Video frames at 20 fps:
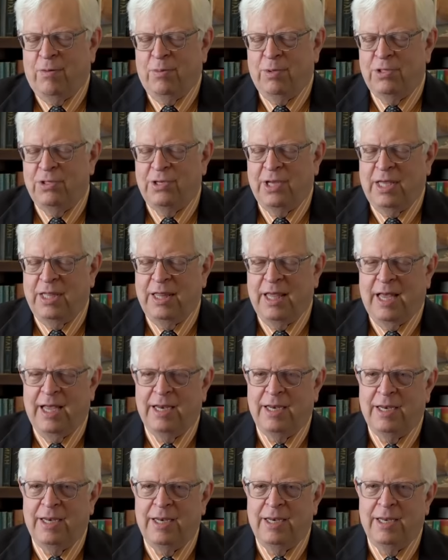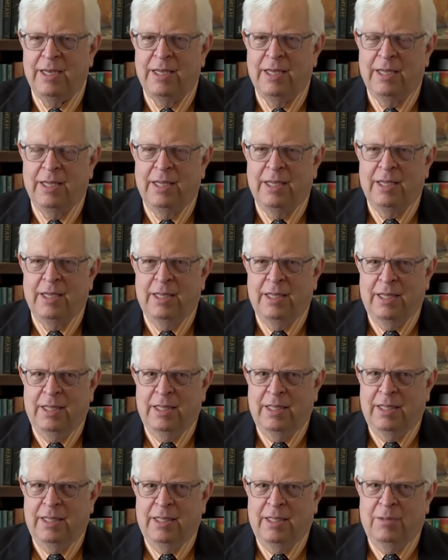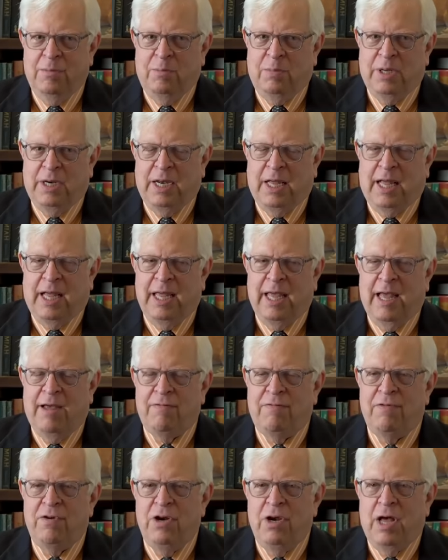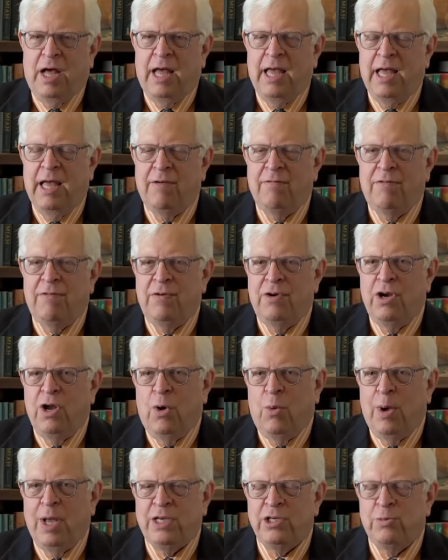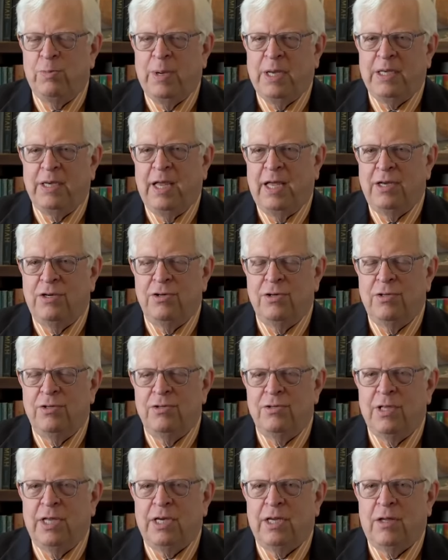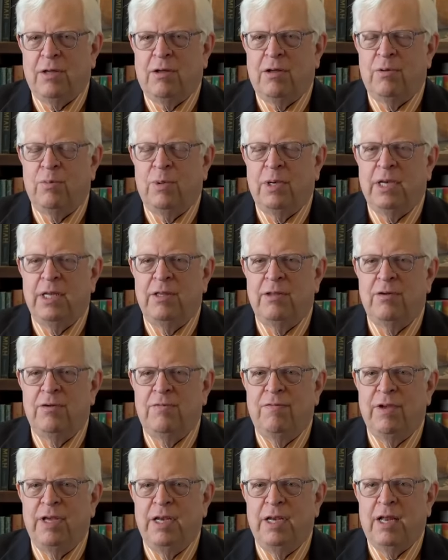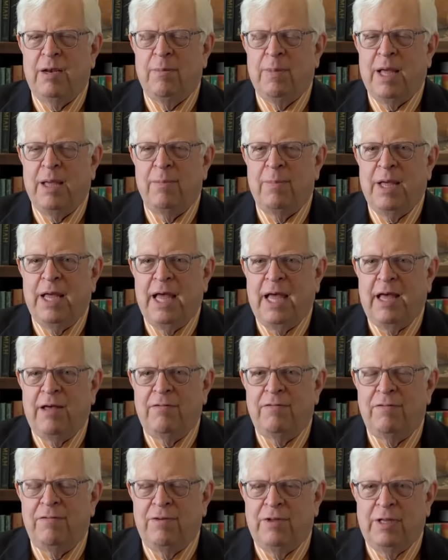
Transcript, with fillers: would say that. But I have, I have no expectations that God will intervene on my behalf